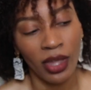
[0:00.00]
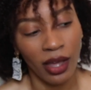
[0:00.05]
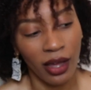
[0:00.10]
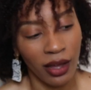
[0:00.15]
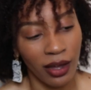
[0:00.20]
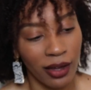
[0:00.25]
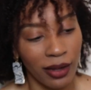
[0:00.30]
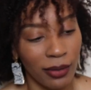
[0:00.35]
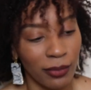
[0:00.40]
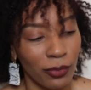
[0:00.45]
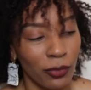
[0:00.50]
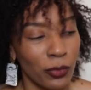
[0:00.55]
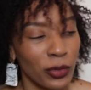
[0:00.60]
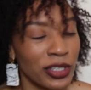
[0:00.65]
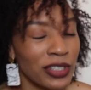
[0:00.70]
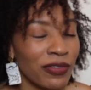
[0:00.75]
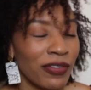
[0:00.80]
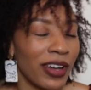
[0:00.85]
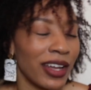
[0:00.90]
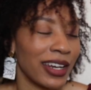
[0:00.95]
Um,
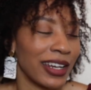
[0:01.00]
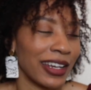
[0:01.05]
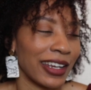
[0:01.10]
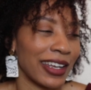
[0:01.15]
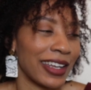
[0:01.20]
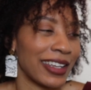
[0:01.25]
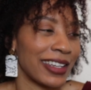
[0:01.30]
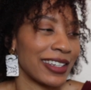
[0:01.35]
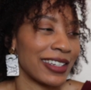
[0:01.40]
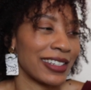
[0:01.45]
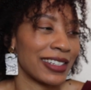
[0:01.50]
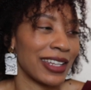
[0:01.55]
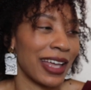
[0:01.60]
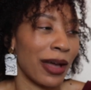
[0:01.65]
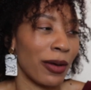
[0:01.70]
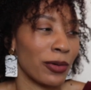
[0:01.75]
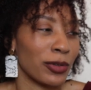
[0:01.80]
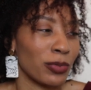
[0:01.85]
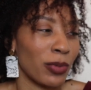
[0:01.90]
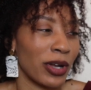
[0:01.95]
what's funny is
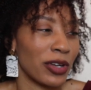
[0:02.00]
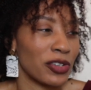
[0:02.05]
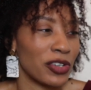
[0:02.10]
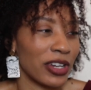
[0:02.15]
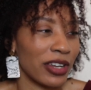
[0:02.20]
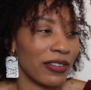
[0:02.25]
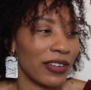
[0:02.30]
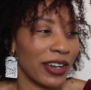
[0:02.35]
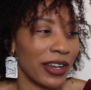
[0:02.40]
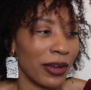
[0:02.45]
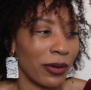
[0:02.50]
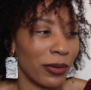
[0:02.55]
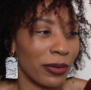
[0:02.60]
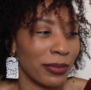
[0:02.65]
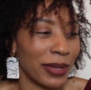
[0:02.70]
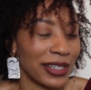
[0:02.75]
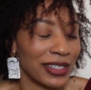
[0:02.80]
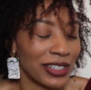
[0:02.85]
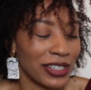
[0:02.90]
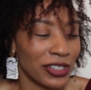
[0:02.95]
I was watching a video with
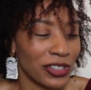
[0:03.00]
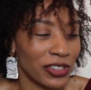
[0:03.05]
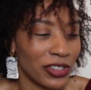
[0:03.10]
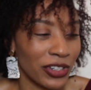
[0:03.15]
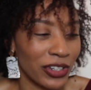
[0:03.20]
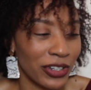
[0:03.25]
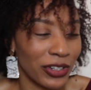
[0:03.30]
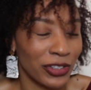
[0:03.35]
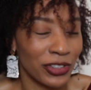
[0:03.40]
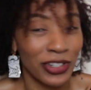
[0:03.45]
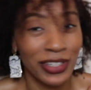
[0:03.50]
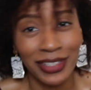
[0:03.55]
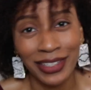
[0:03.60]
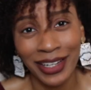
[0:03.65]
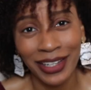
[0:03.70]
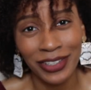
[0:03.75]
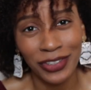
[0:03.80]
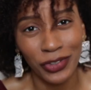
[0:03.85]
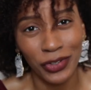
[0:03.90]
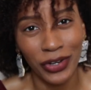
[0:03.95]
my sister just
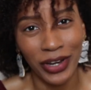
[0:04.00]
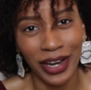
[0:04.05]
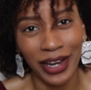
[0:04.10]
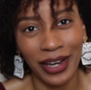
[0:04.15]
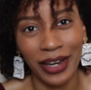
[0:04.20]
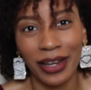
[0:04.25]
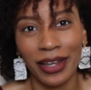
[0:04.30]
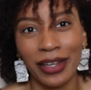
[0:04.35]
yesterday,